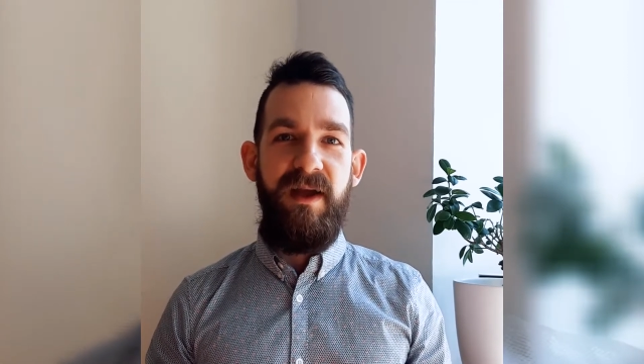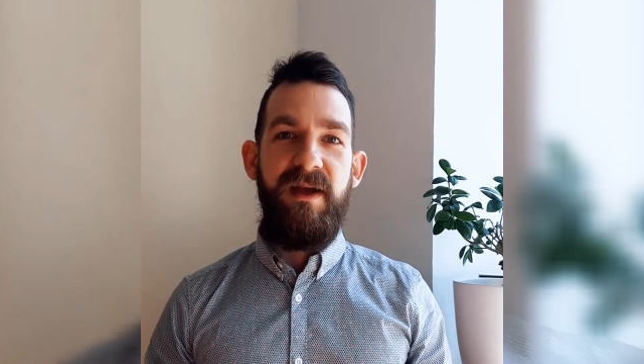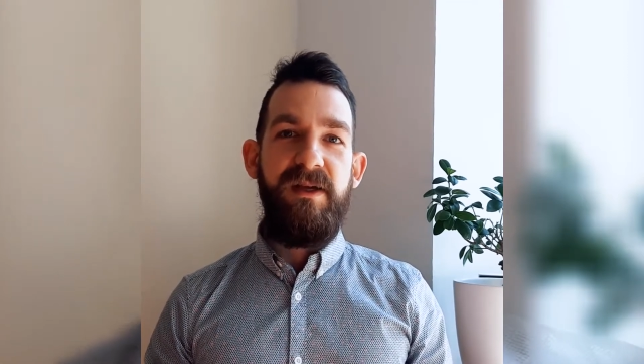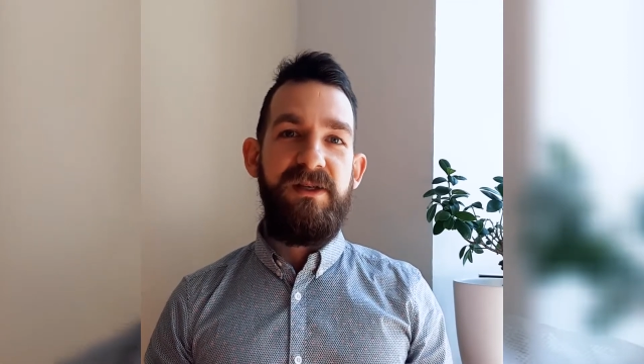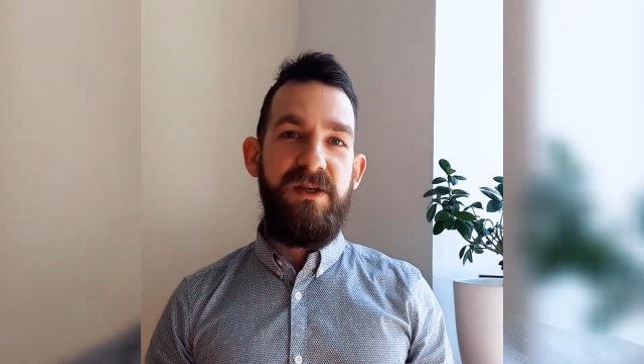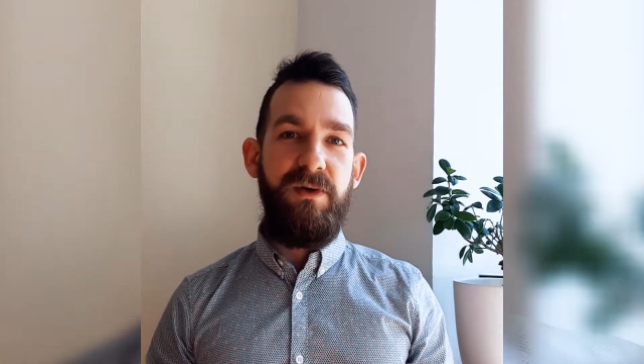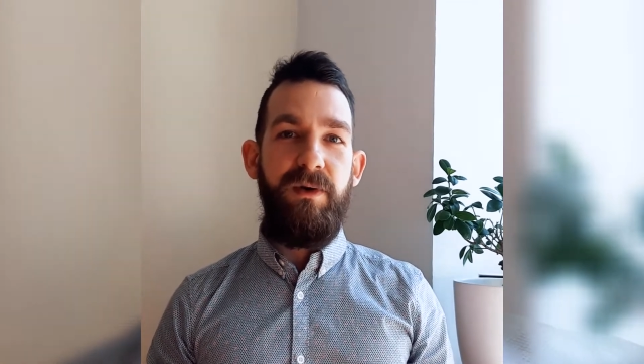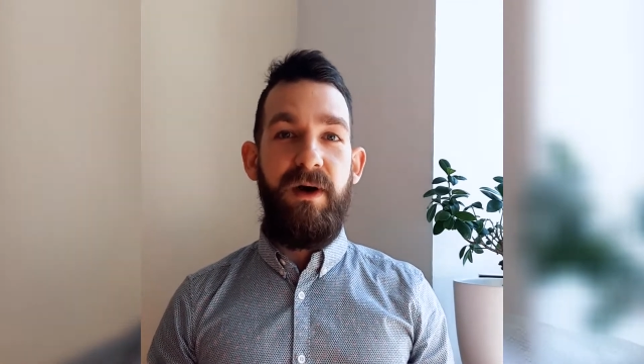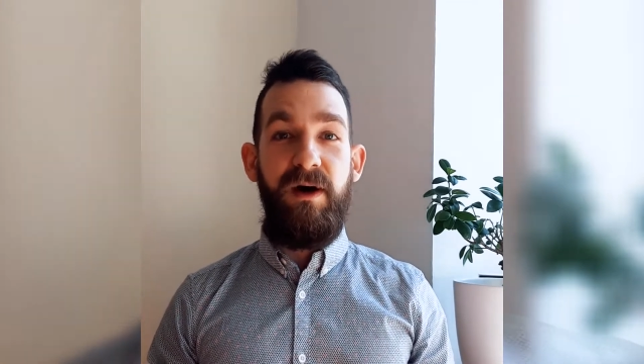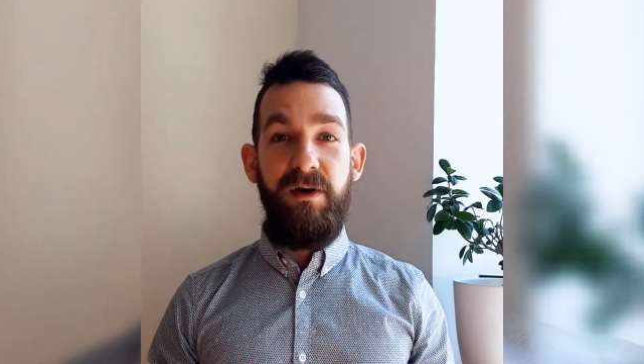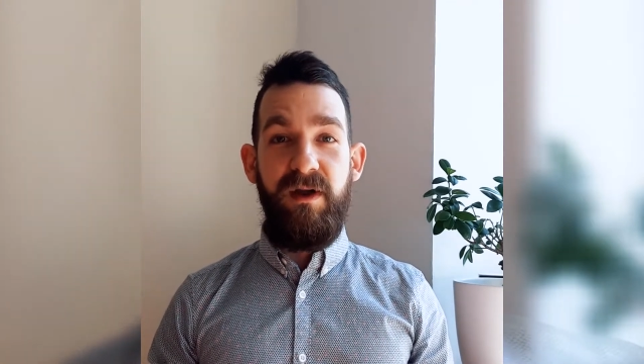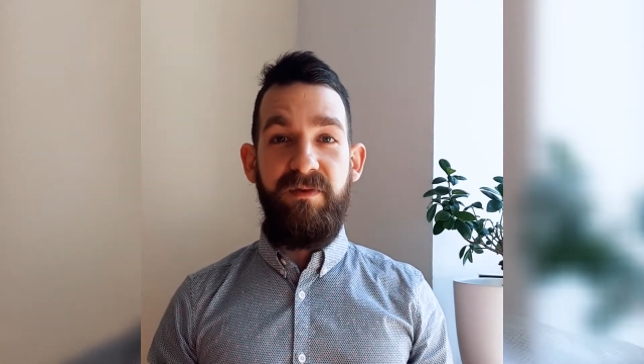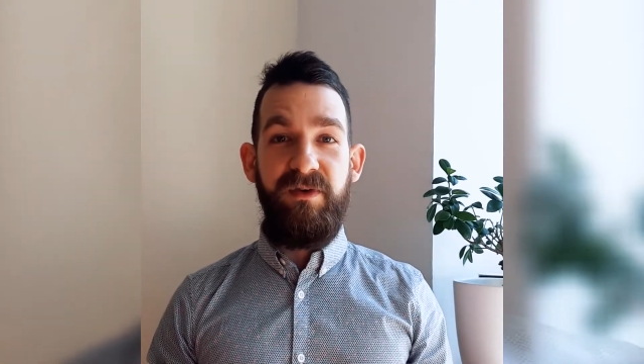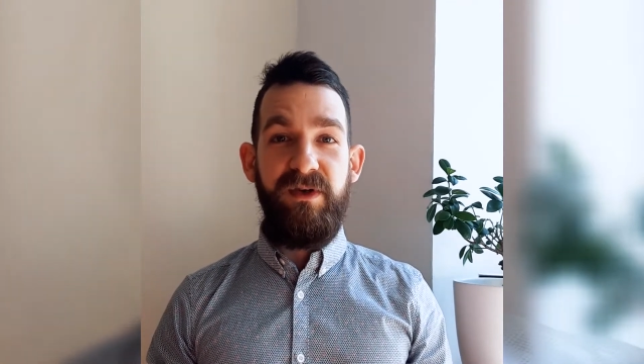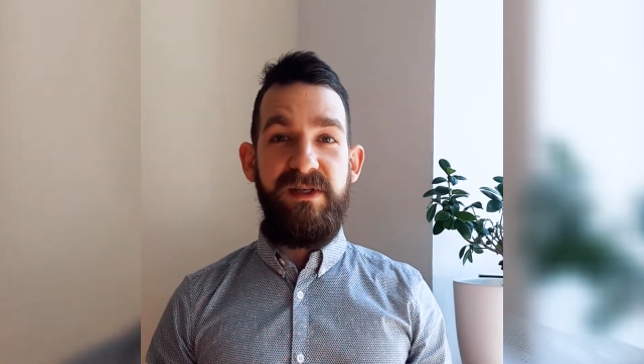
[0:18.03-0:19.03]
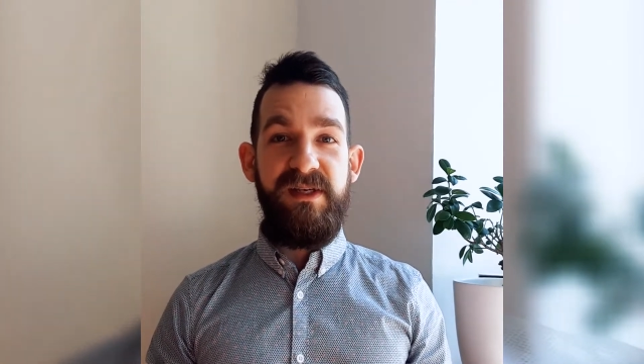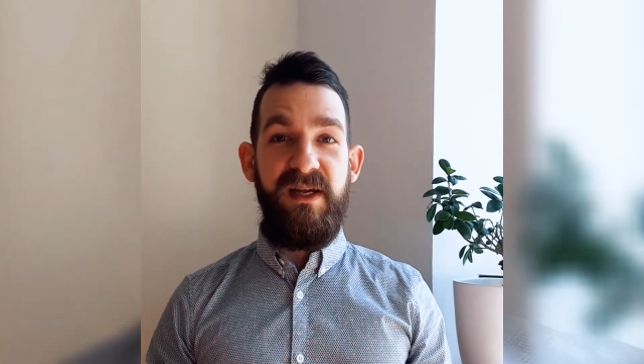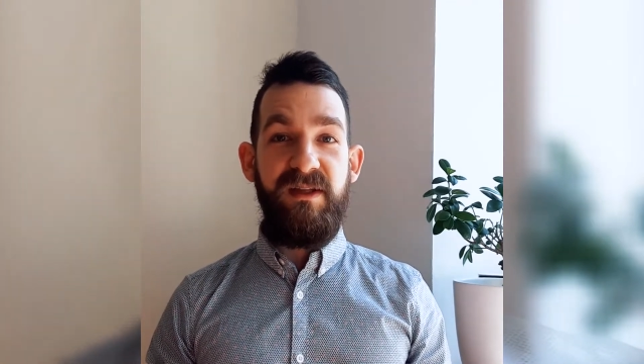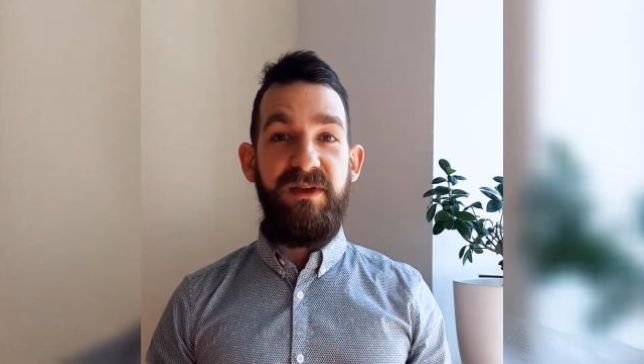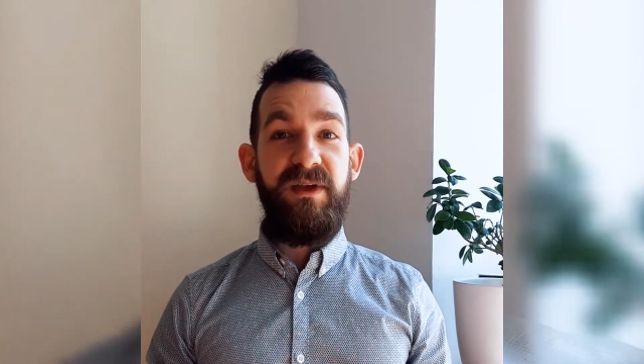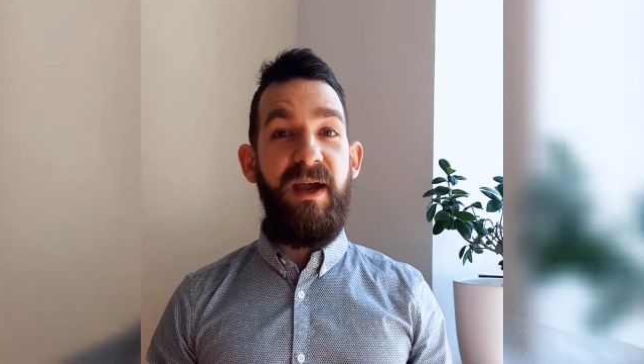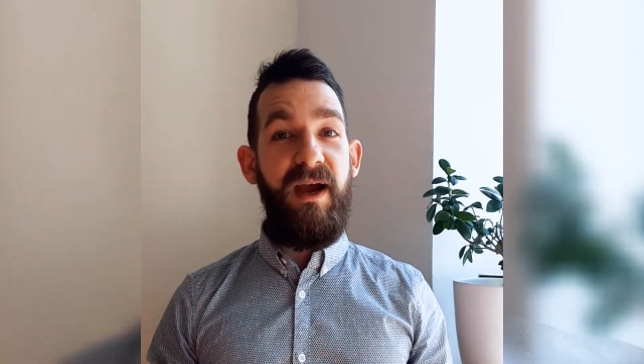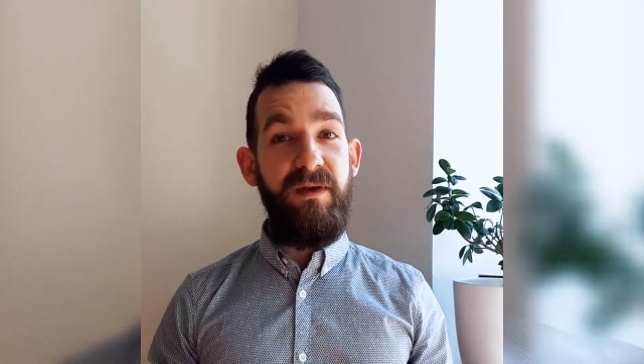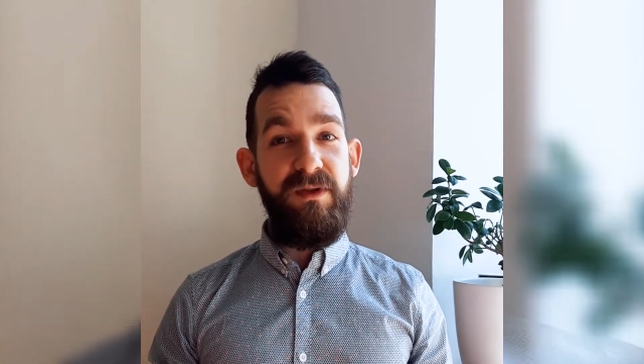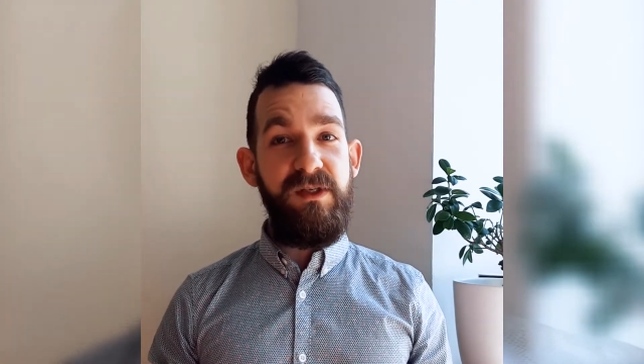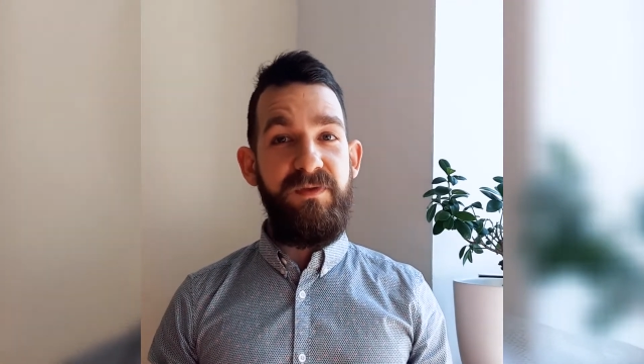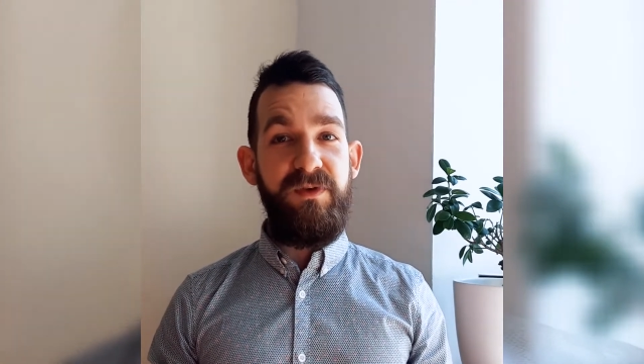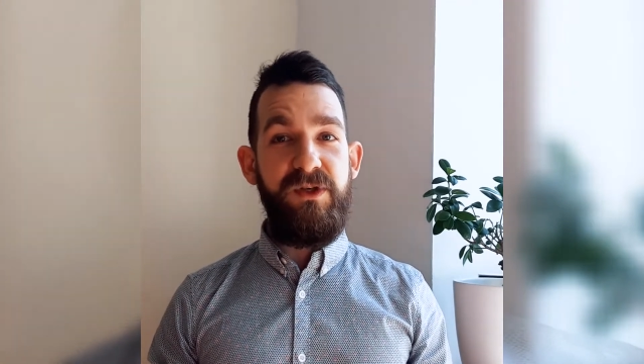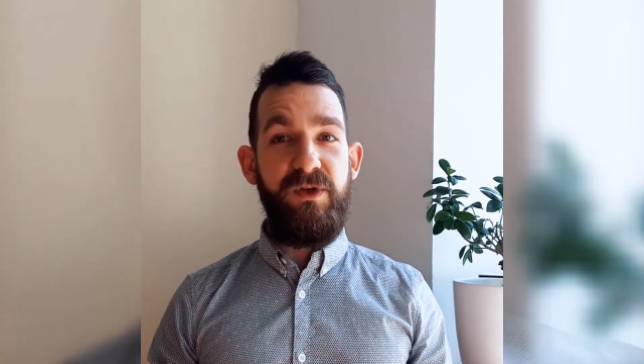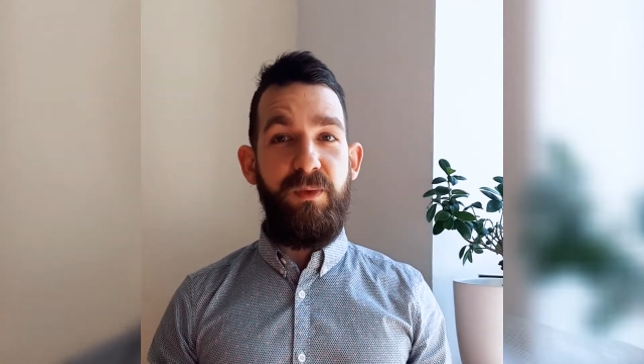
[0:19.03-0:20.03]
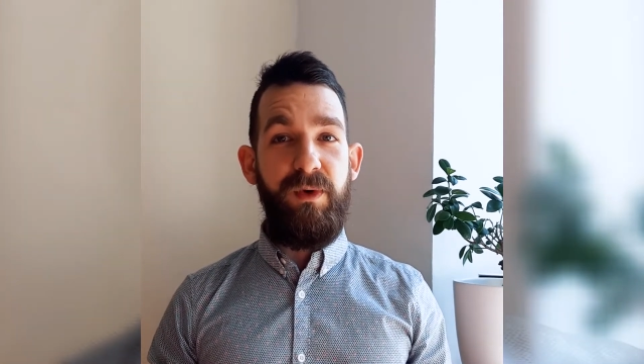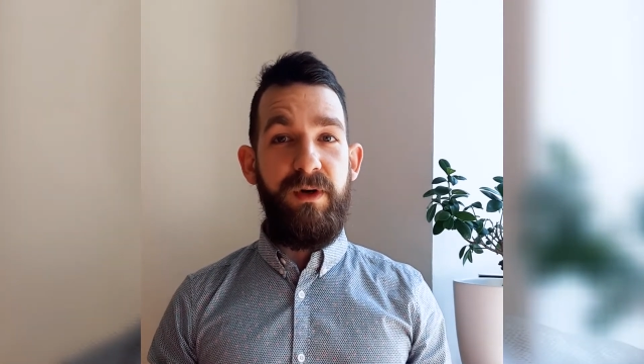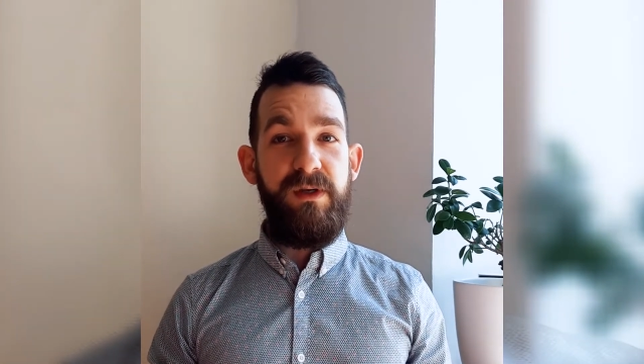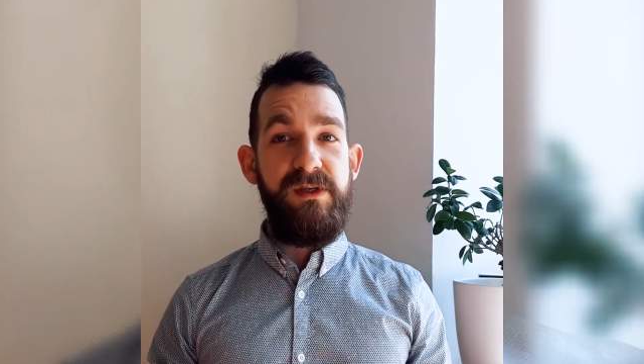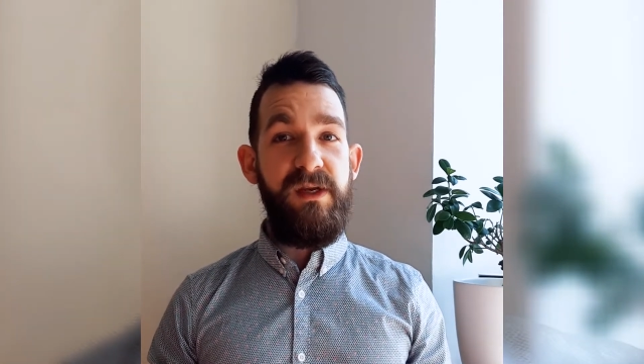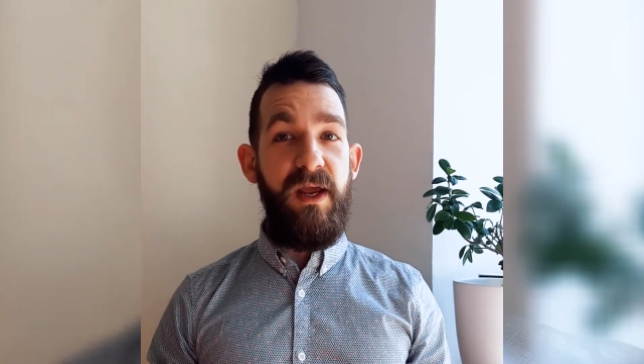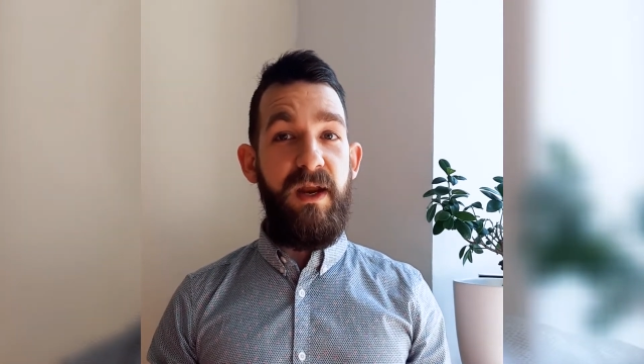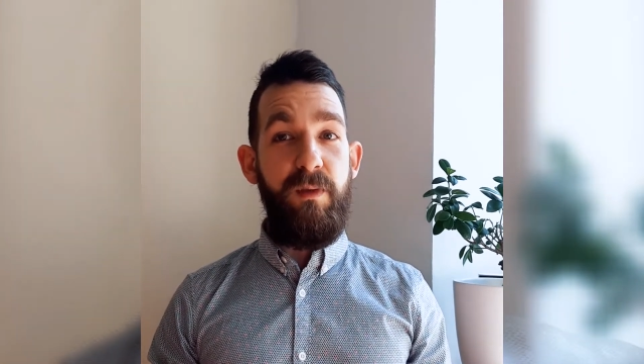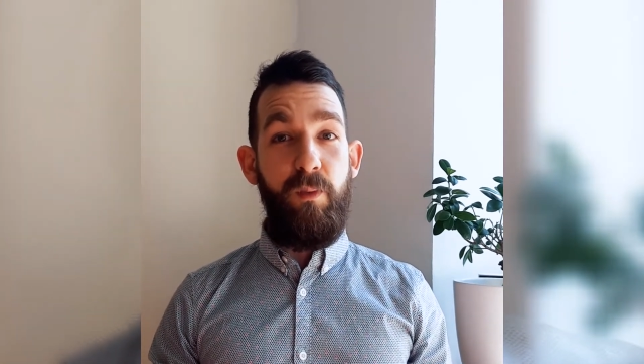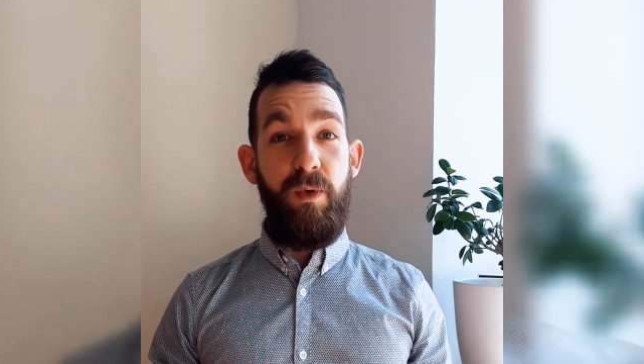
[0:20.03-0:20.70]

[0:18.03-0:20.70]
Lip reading: So I'll cover exactly how this feature works and